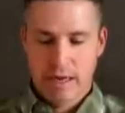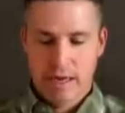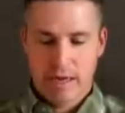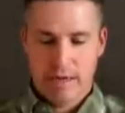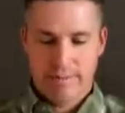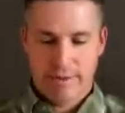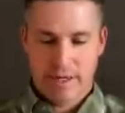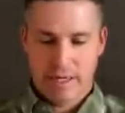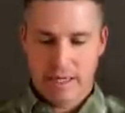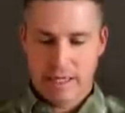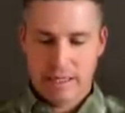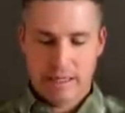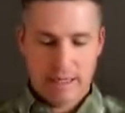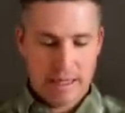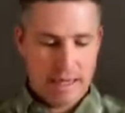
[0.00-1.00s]
And I'm going to
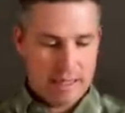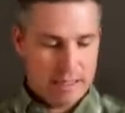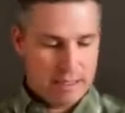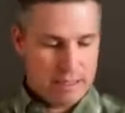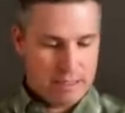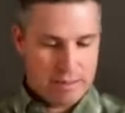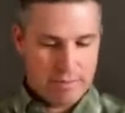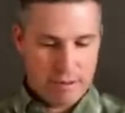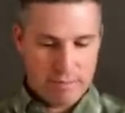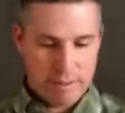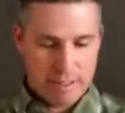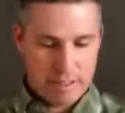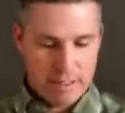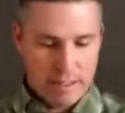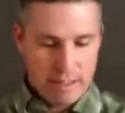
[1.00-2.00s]
get to that in just a
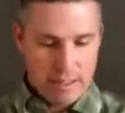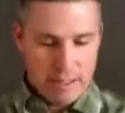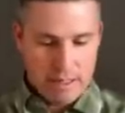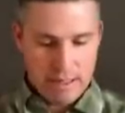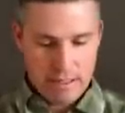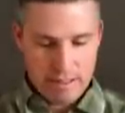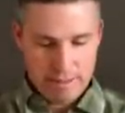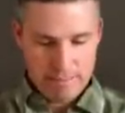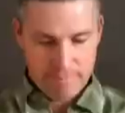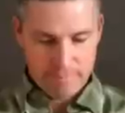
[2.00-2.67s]
moment. I